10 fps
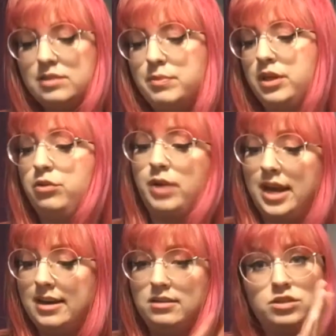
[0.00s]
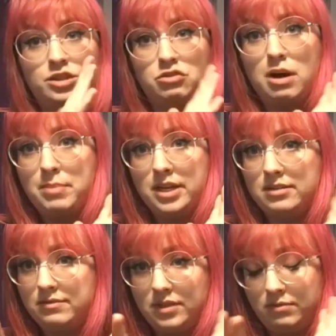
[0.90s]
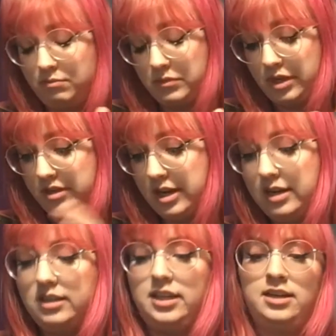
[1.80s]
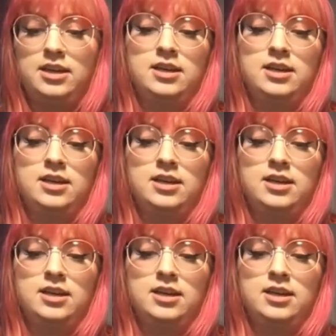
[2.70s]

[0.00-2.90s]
but you can just drop it entirely.